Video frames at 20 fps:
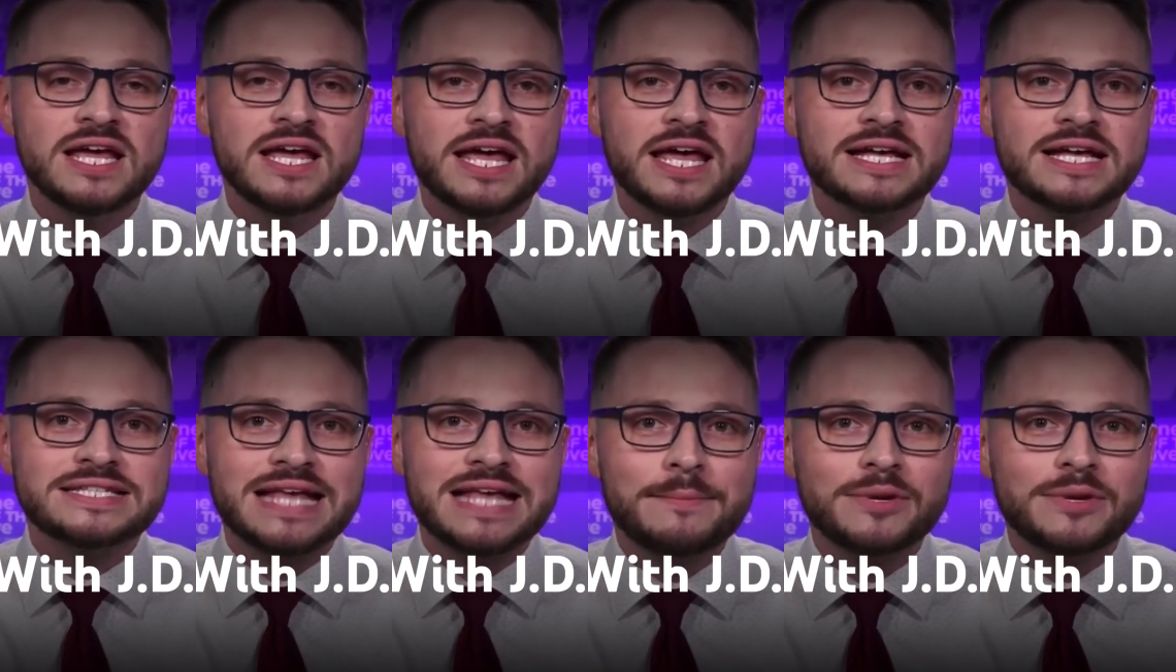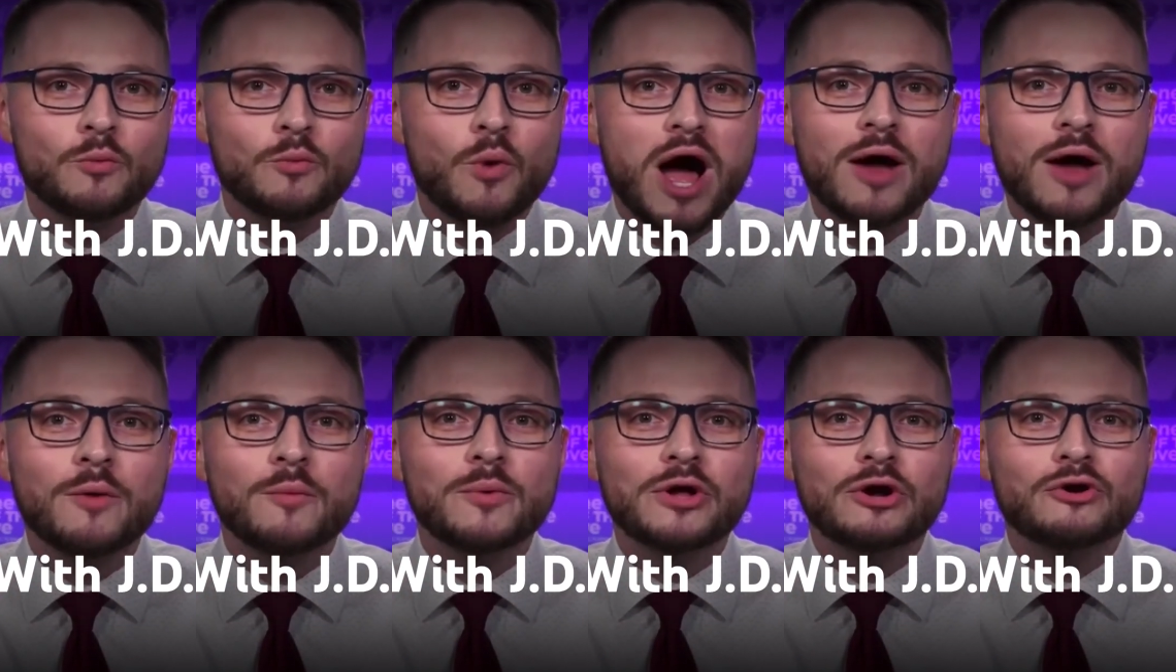examining
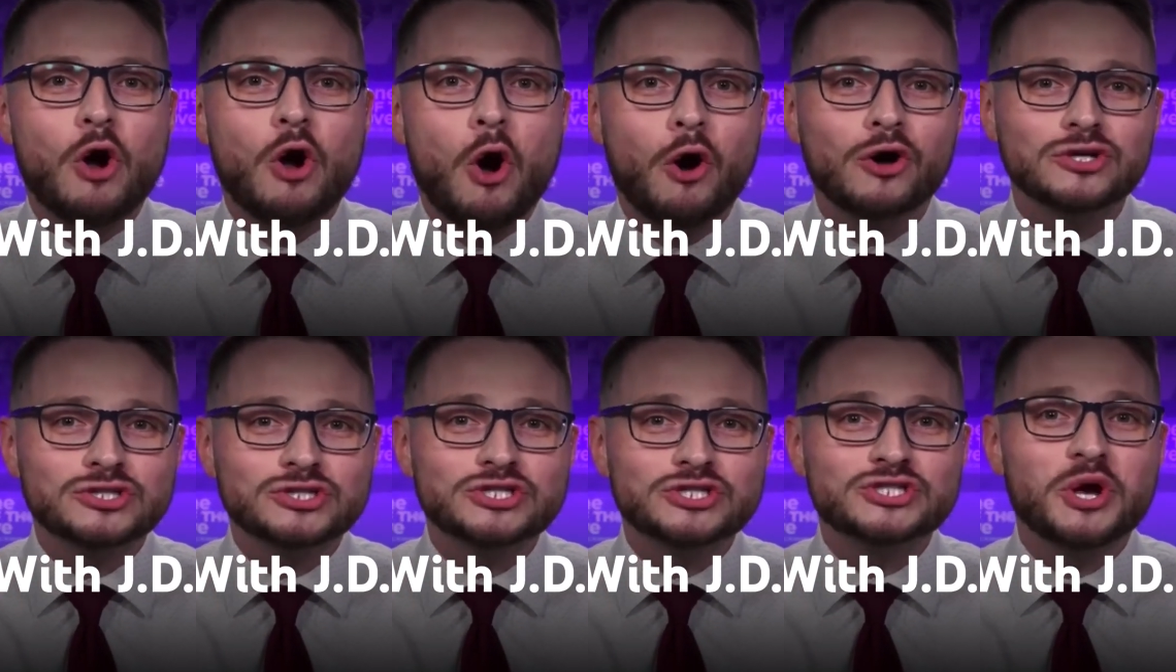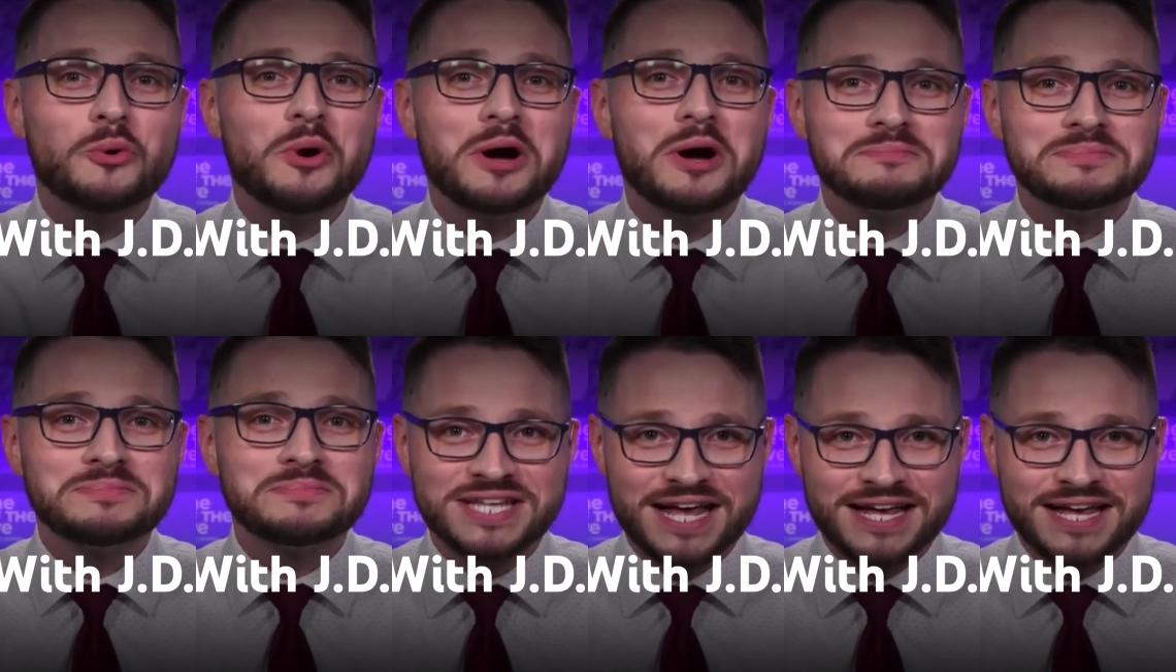why we are all so
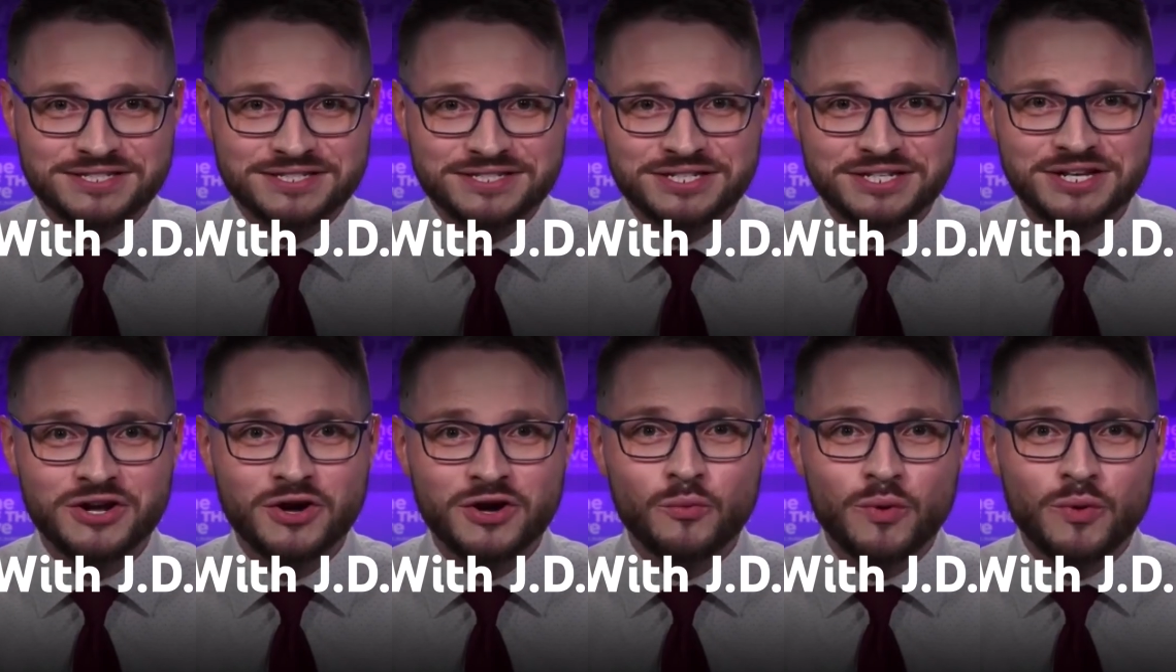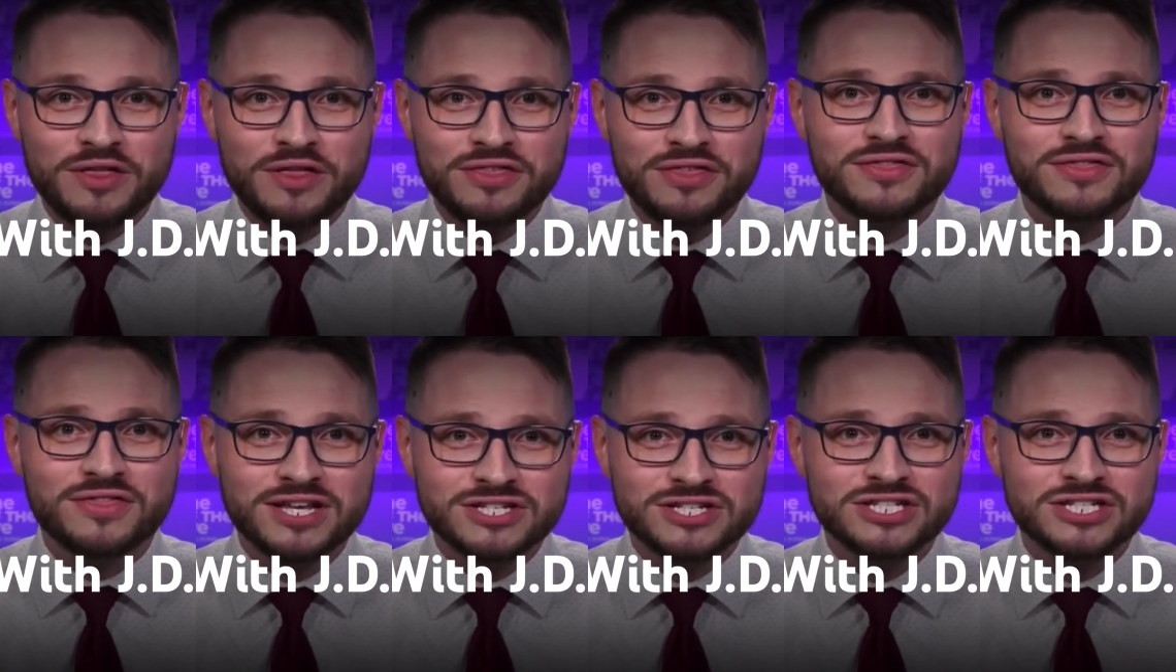obsessed with
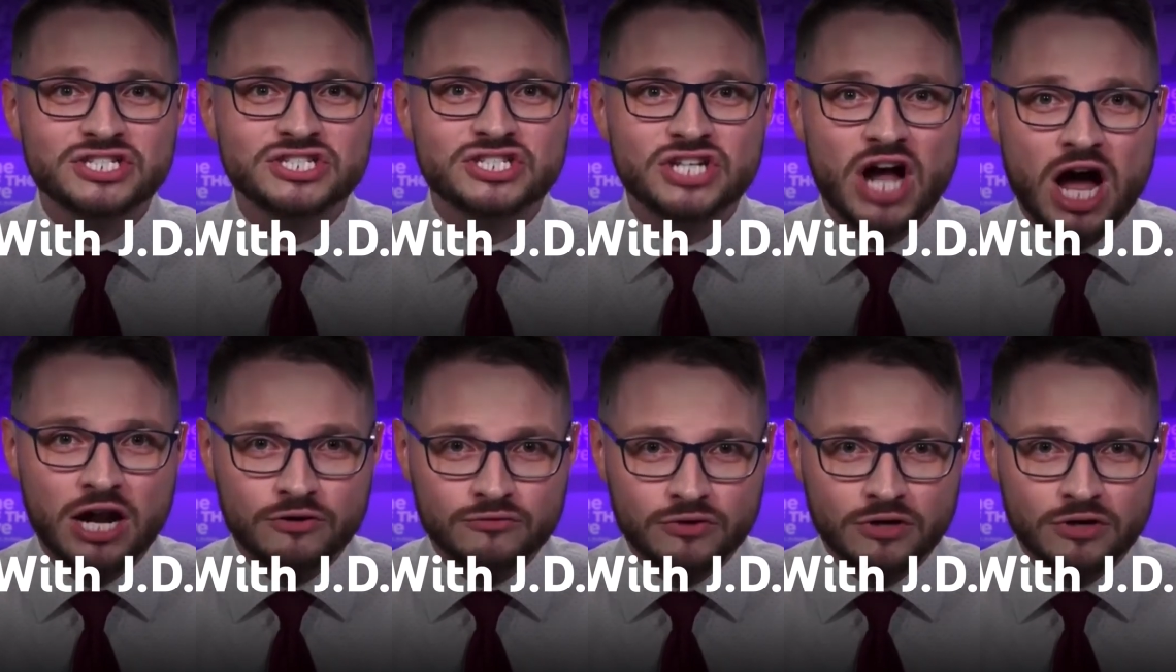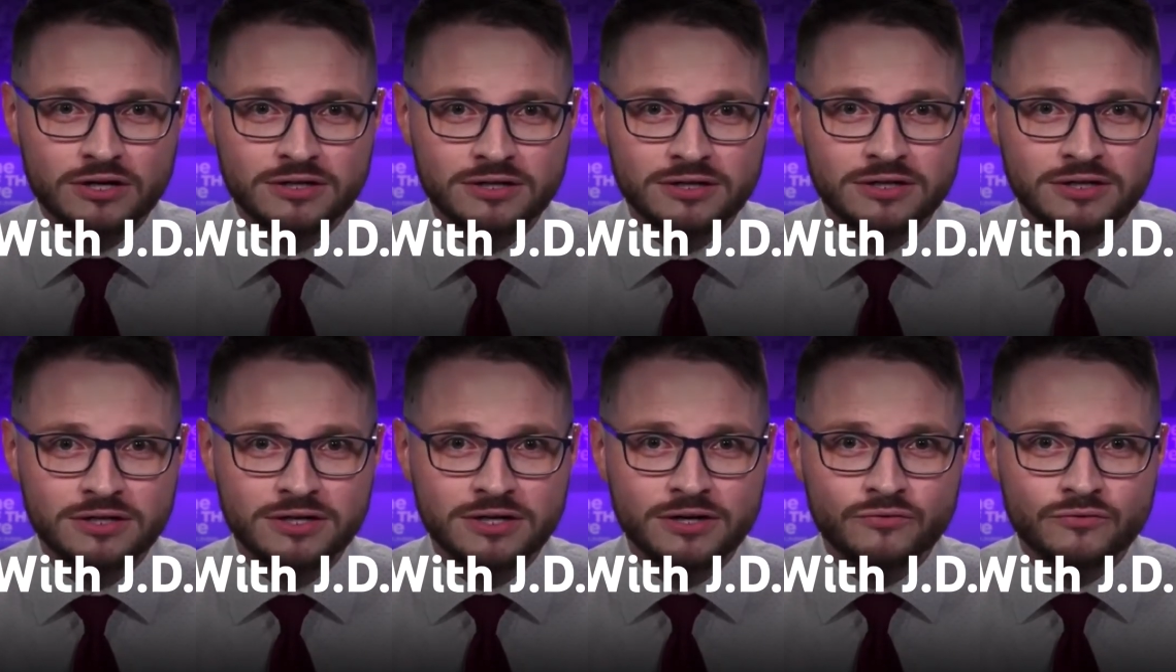this genre.
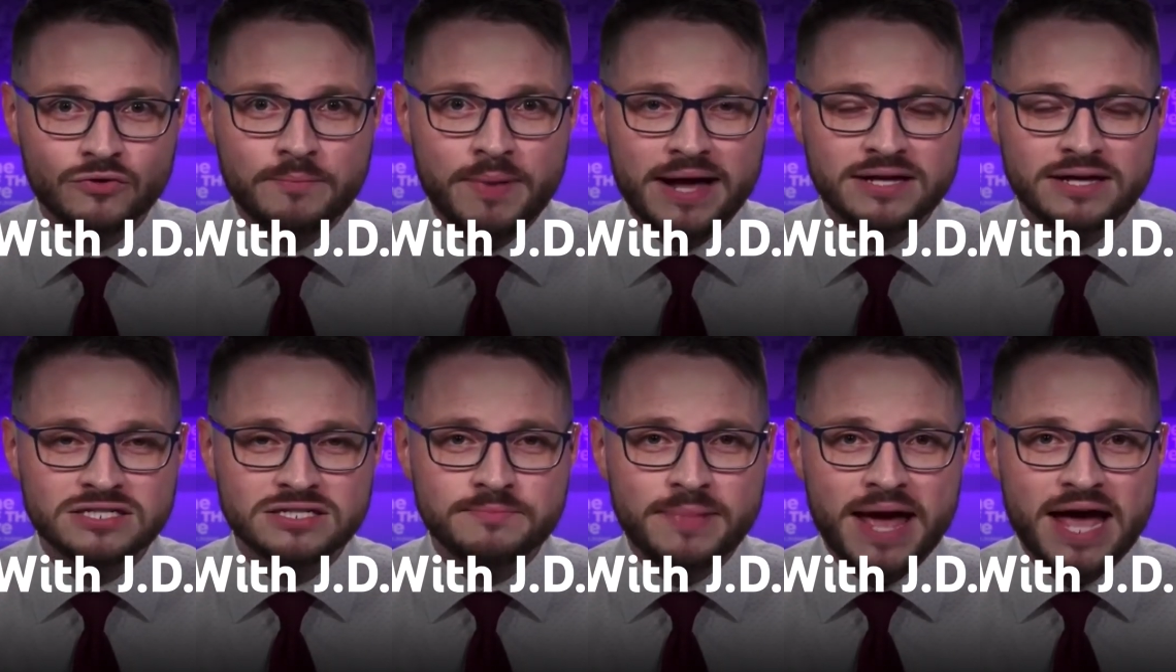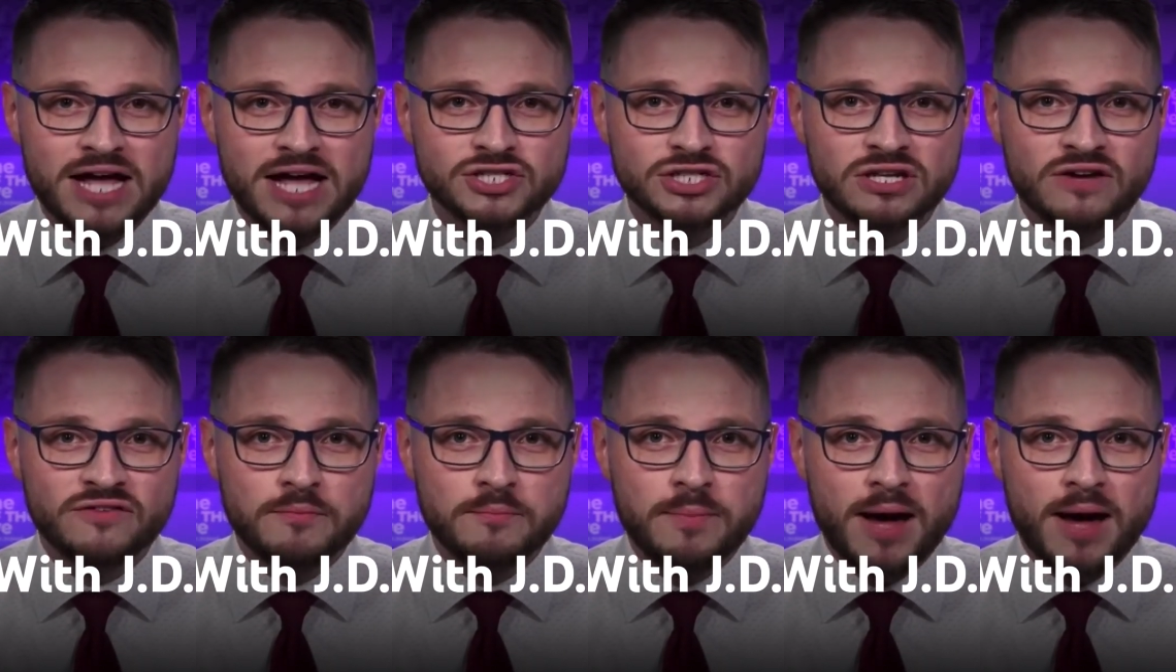Rebekah Sebastian
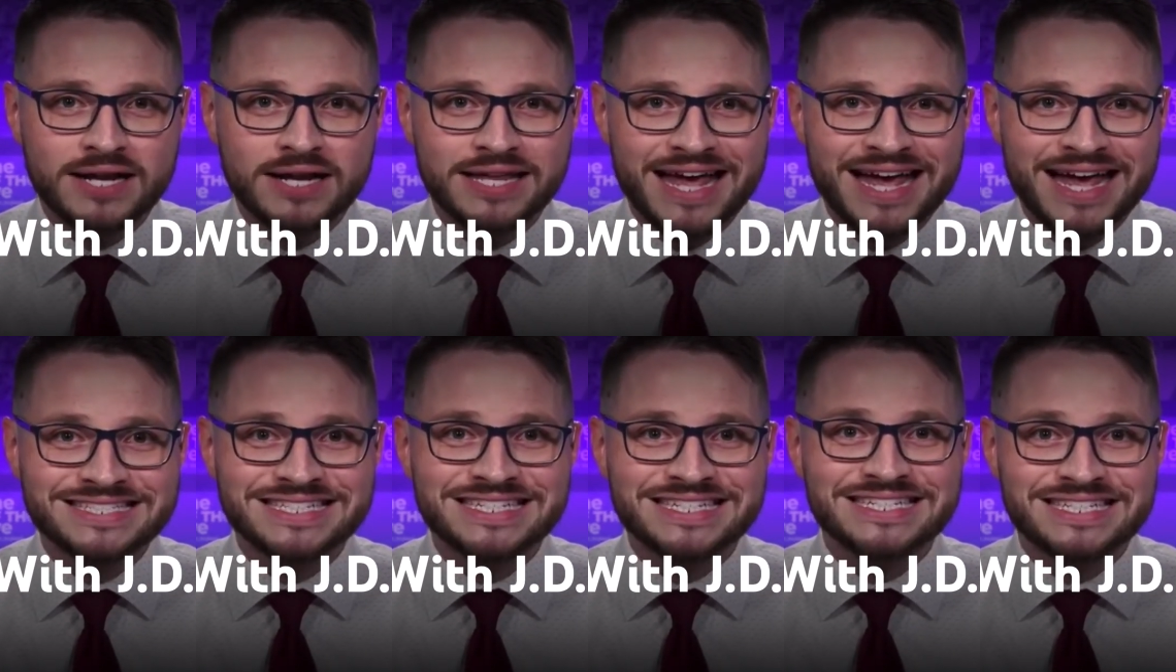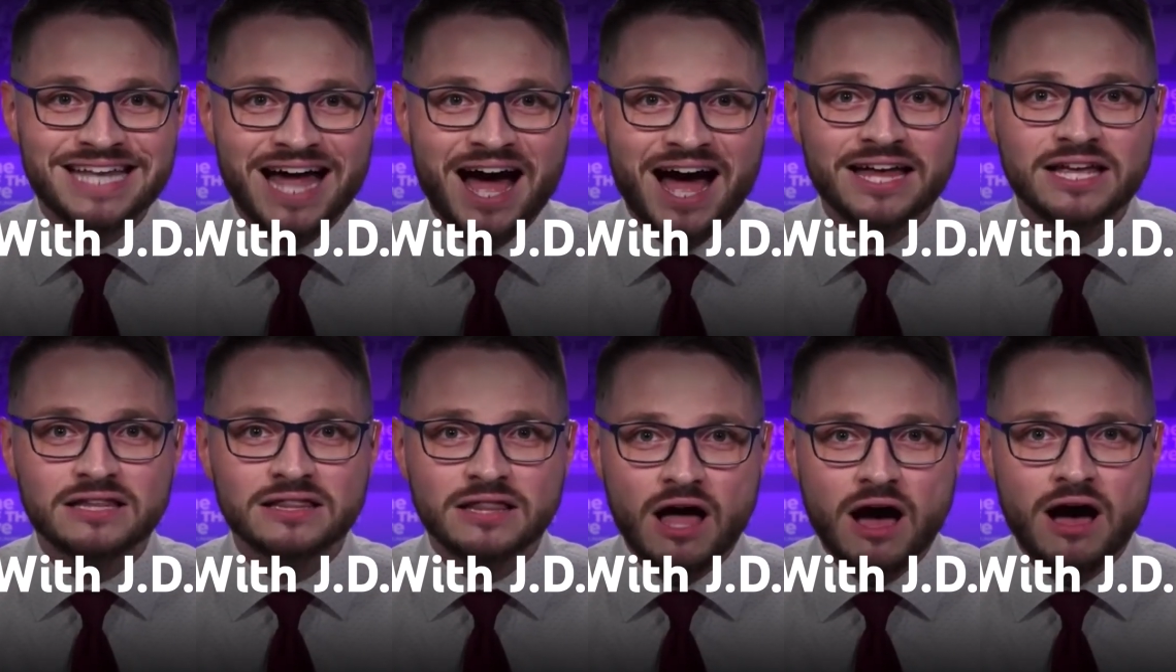of the podcast
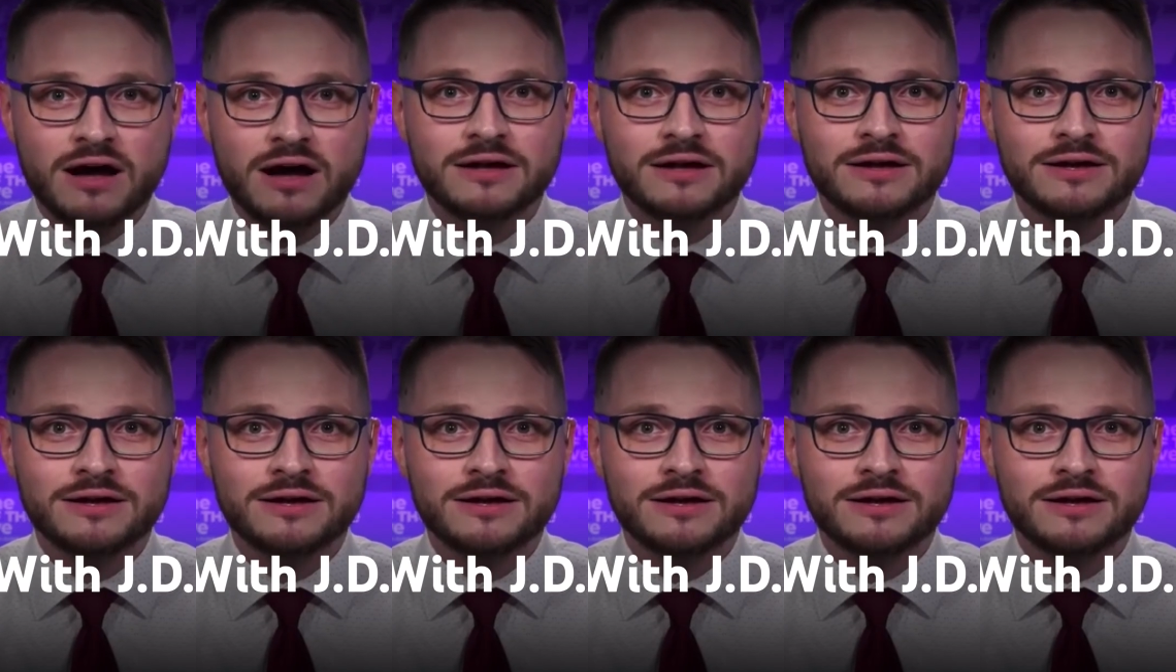Dialogue